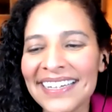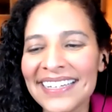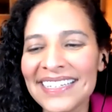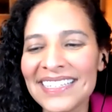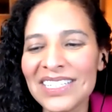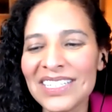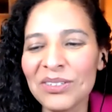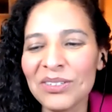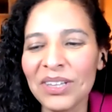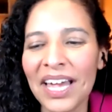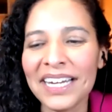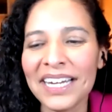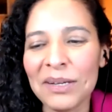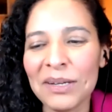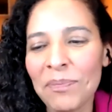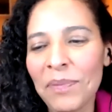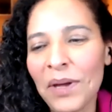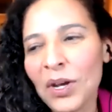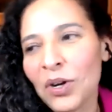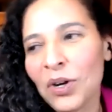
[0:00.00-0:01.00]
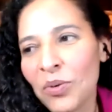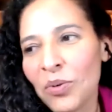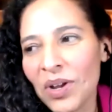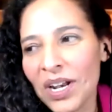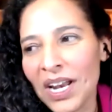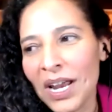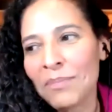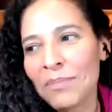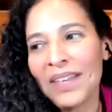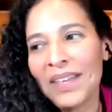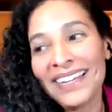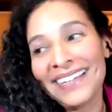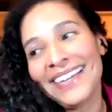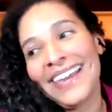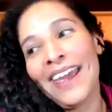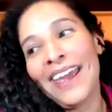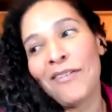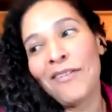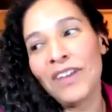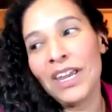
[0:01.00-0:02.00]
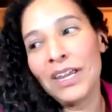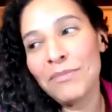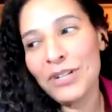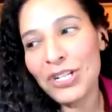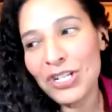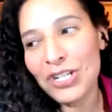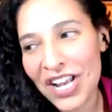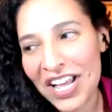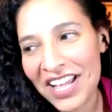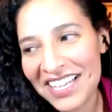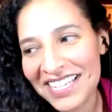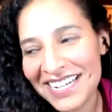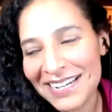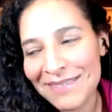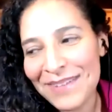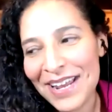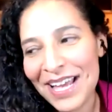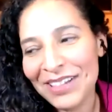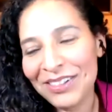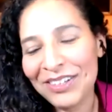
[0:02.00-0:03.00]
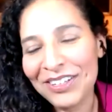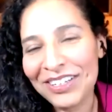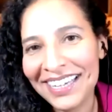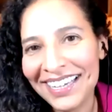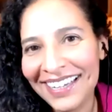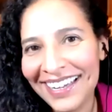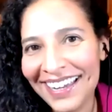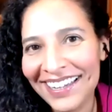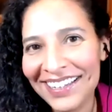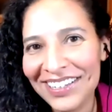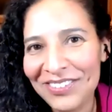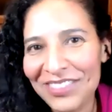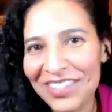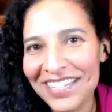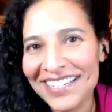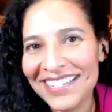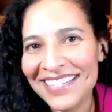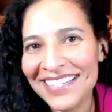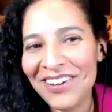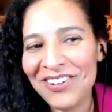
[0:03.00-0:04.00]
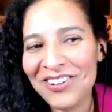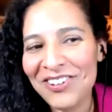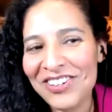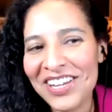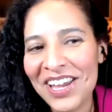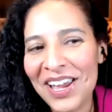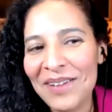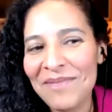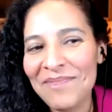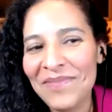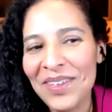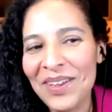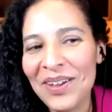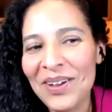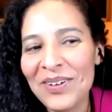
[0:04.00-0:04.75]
Do you like it better when I'm like Cafe Michelle and I'm not looking at you the entire time?